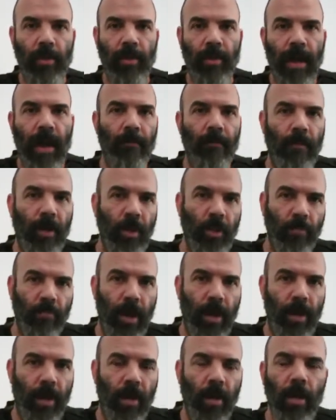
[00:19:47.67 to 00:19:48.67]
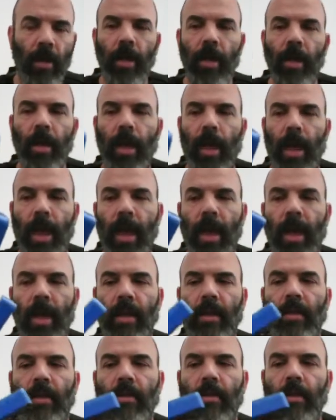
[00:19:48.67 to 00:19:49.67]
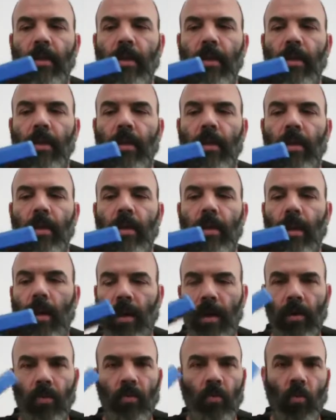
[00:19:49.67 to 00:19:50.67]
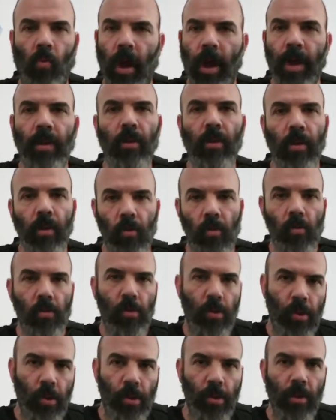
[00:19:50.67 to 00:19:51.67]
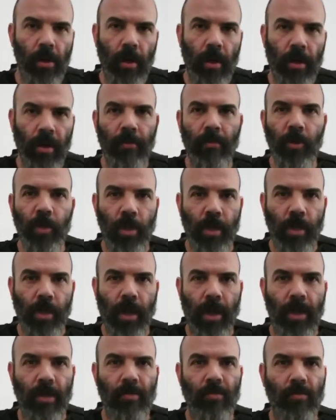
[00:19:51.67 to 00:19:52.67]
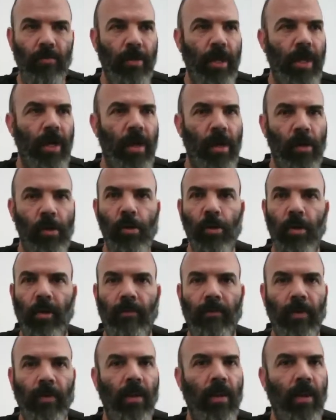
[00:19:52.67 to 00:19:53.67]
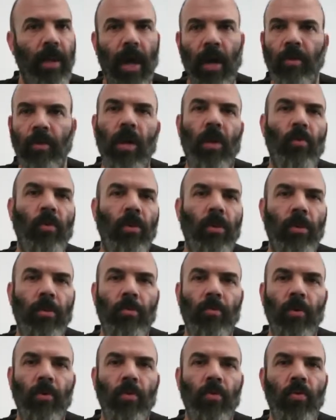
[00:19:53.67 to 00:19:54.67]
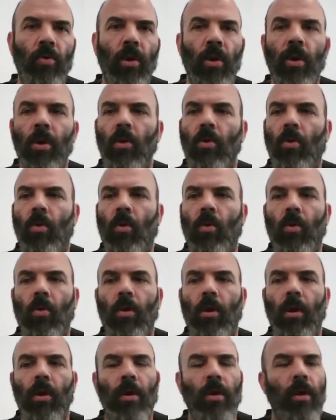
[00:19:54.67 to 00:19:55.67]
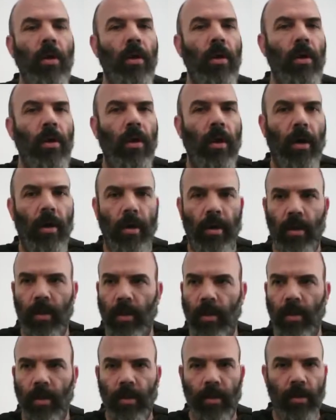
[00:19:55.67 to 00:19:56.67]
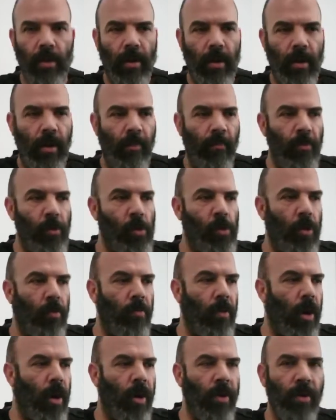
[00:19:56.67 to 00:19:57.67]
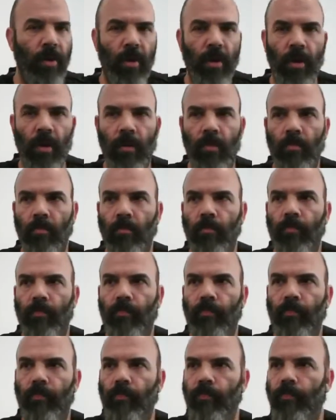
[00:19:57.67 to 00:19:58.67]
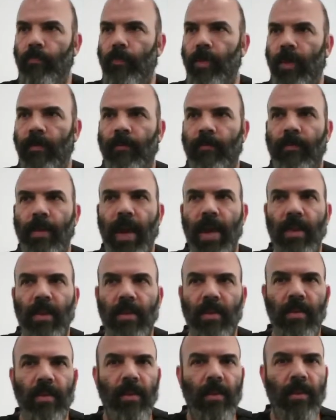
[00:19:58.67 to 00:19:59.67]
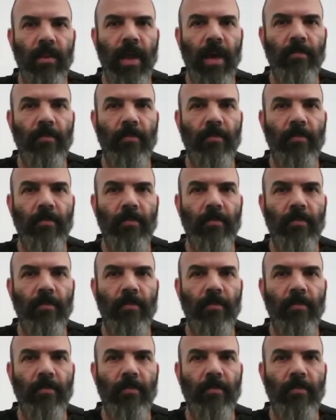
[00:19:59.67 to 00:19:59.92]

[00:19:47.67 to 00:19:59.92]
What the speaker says: that much better. And why lose an imaging night because of a cloud that went through, or some other event that